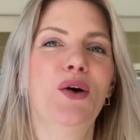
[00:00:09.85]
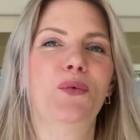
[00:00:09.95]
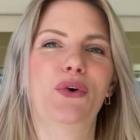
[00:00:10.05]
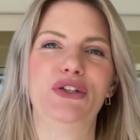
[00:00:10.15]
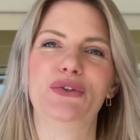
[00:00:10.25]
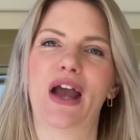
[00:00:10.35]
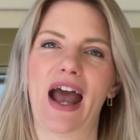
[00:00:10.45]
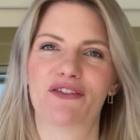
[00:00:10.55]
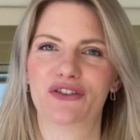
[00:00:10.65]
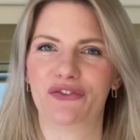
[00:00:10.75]
what you
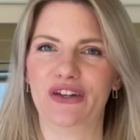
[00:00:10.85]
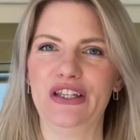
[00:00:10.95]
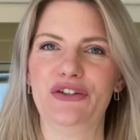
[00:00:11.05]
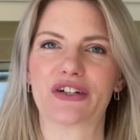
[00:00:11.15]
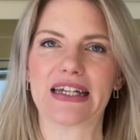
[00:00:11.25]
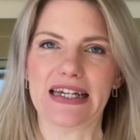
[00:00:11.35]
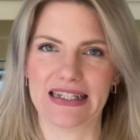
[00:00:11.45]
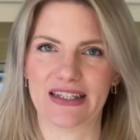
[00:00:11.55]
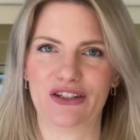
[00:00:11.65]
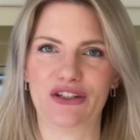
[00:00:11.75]
have to feed your
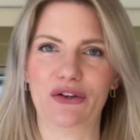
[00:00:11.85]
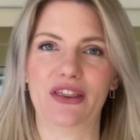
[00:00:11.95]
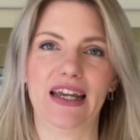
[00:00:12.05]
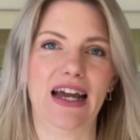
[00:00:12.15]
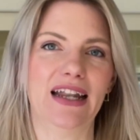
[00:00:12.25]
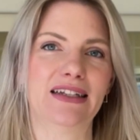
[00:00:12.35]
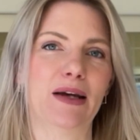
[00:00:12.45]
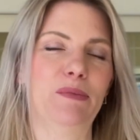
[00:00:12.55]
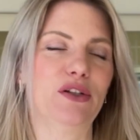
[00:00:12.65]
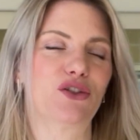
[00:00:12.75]
kids so they end
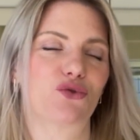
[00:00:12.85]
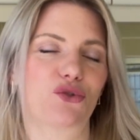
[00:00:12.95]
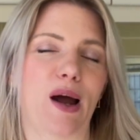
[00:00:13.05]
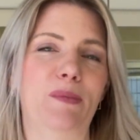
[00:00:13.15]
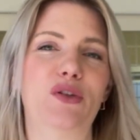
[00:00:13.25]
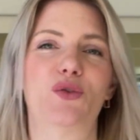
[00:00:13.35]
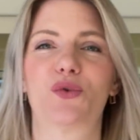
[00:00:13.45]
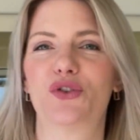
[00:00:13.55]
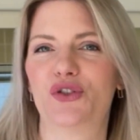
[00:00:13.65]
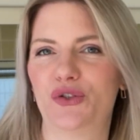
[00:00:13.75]
up in scrubs
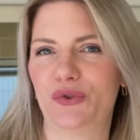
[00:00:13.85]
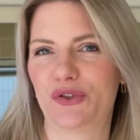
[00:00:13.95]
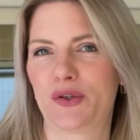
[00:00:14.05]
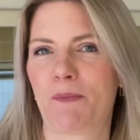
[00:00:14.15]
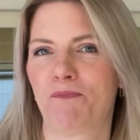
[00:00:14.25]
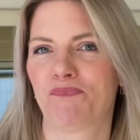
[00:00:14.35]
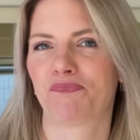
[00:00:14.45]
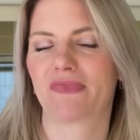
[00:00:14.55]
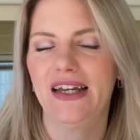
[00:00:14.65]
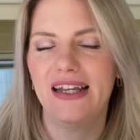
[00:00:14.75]
or suits.
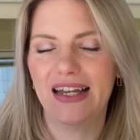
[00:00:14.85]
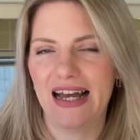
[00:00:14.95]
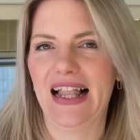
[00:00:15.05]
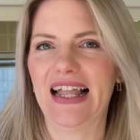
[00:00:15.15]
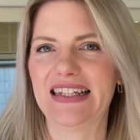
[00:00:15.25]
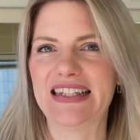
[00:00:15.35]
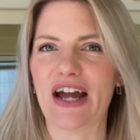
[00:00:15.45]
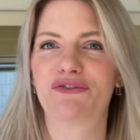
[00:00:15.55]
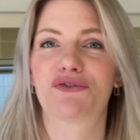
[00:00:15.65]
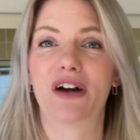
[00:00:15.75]
Let's
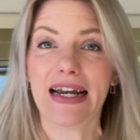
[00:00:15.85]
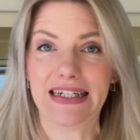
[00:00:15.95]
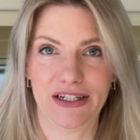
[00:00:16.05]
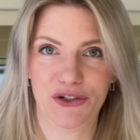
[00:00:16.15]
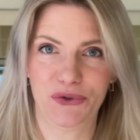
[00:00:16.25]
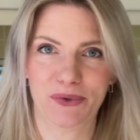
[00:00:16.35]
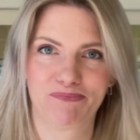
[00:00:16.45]
dive right into.